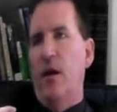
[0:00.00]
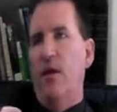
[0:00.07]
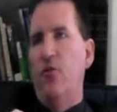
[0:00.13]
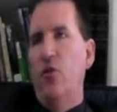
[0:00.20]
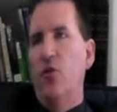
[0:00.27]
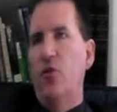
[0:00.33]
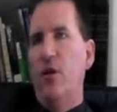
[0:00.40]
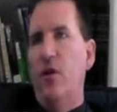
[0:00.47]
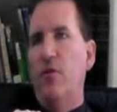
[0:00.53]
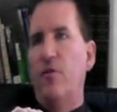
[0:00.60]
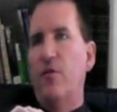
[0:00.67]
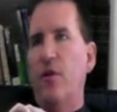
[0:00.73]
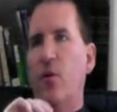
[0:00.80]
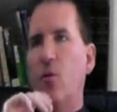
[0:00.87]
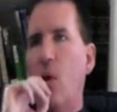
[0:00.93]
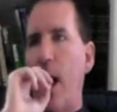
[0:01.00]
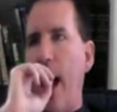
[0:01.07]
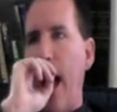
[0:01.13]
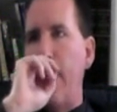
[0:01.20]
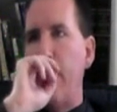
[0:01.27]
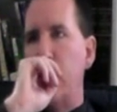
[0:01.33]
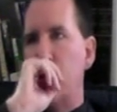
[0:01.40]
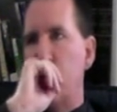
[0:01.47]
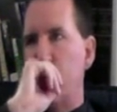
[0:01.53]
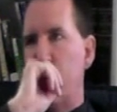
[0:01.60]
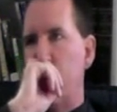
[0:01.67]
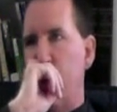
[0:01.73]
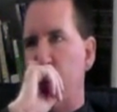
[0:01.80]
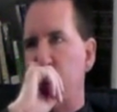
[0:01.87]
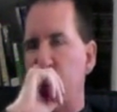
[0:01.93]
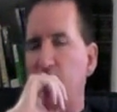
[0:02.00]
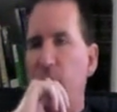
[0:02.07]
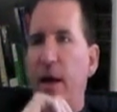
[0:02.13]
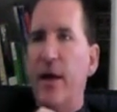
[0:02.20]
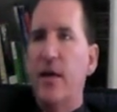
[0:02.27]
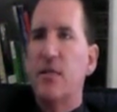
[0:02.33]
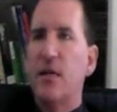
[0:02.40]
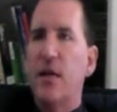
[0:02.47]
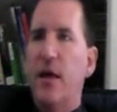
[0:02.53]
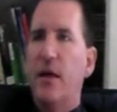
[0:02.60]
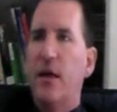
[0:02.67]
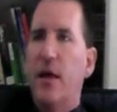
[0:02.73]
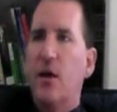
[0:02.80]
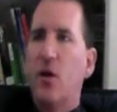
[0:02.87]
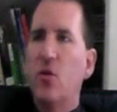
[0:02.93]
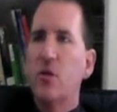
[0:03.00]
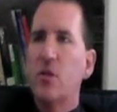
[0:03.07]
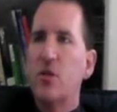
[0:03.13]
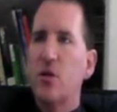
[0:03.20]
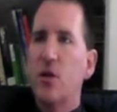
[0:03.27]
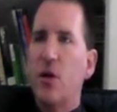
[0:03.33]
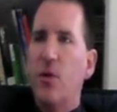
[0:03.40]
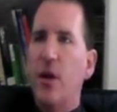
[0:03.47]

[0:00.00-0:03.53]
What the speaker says: If you don't have, what happens with money supply is it goes,